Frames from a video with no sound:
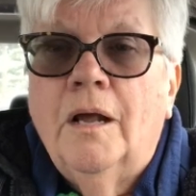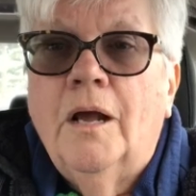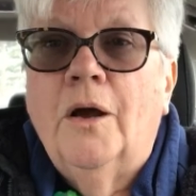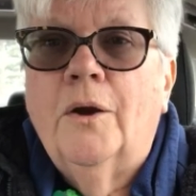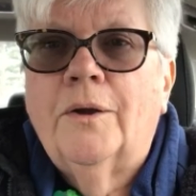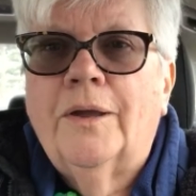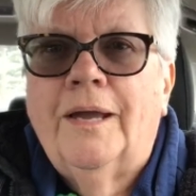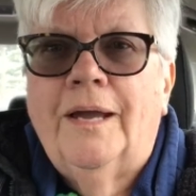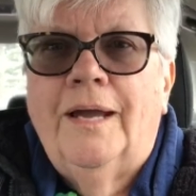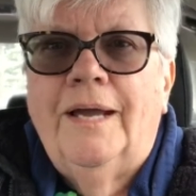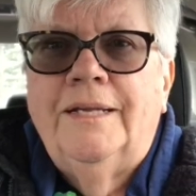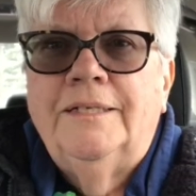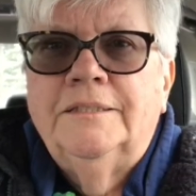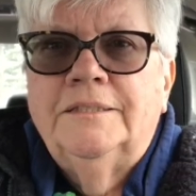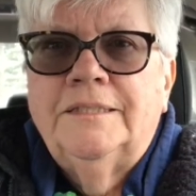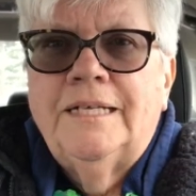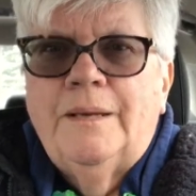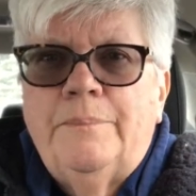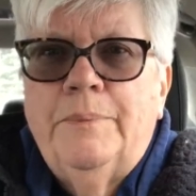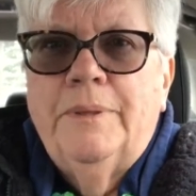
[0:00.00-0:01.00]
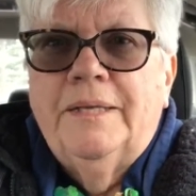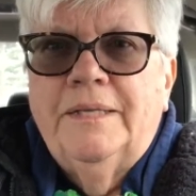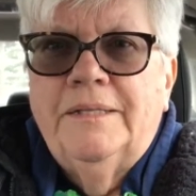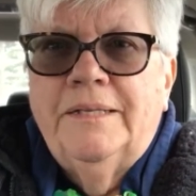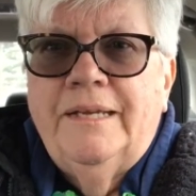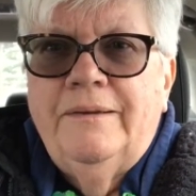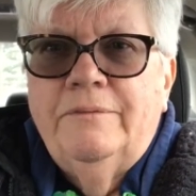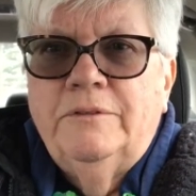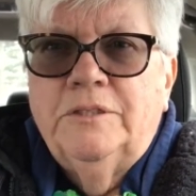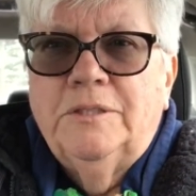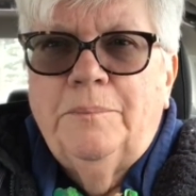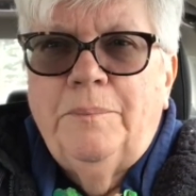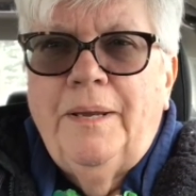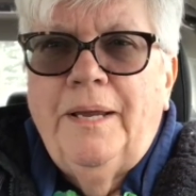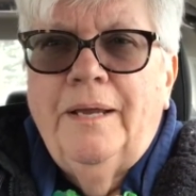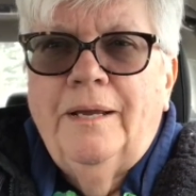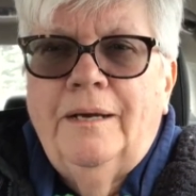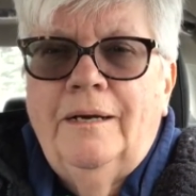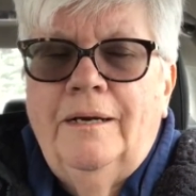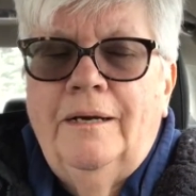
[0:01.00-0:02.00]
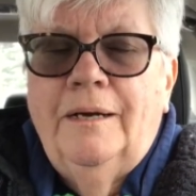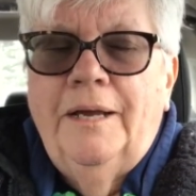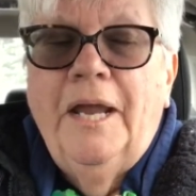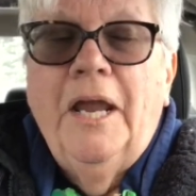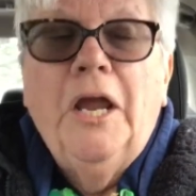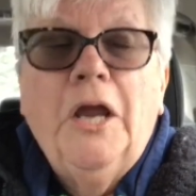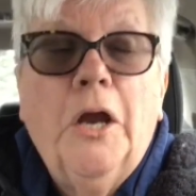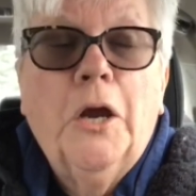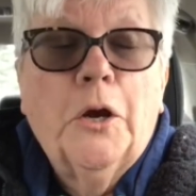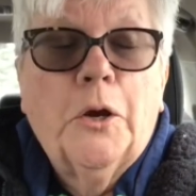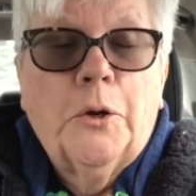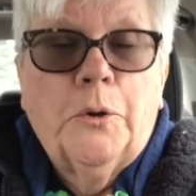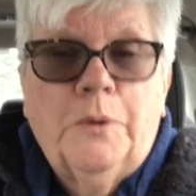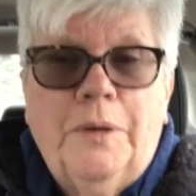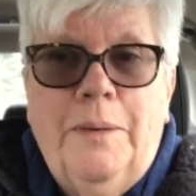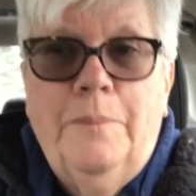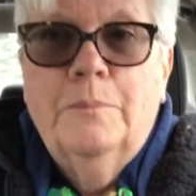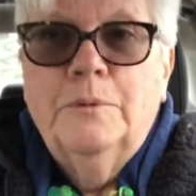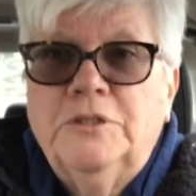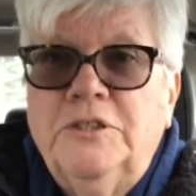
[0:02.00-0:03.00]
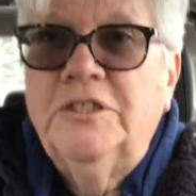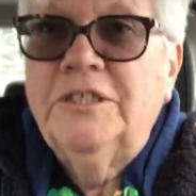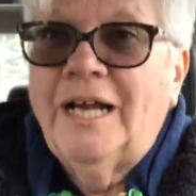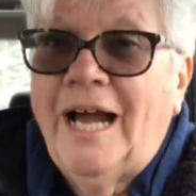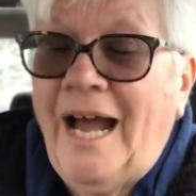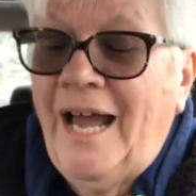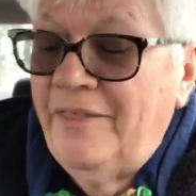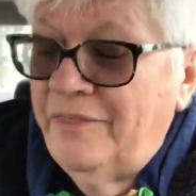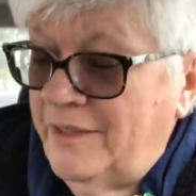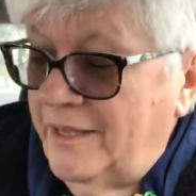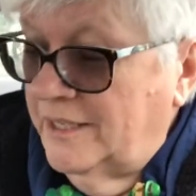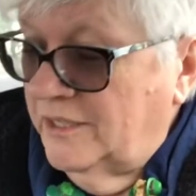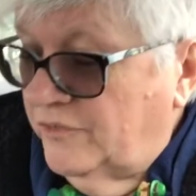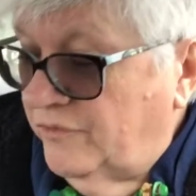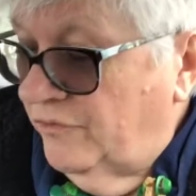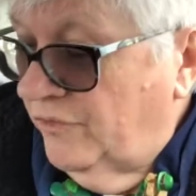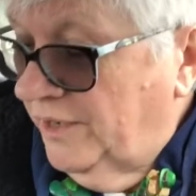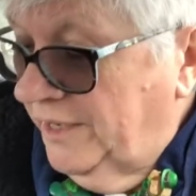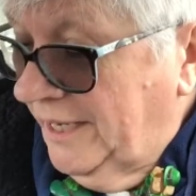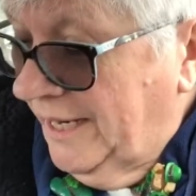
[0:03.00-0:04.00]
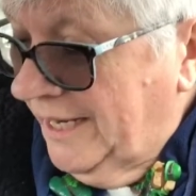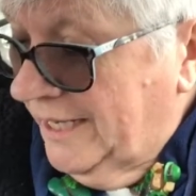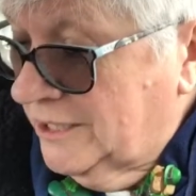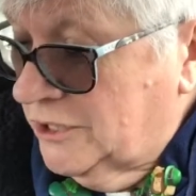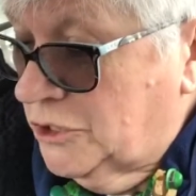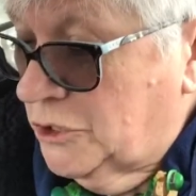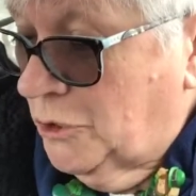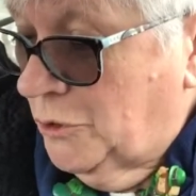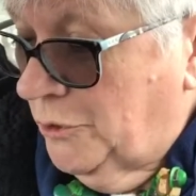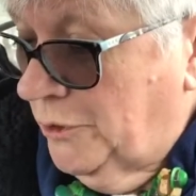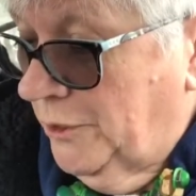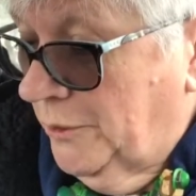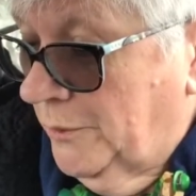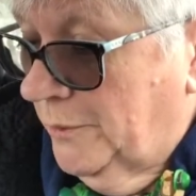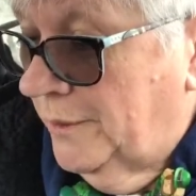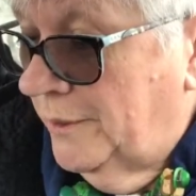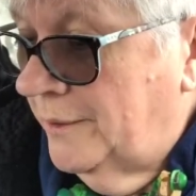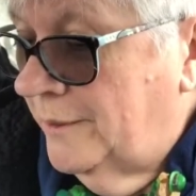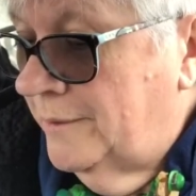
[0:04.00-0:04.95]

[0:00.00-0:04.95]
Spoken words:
Okay, I had to stop and get David some hair cream, which I think is funny. I got to show you.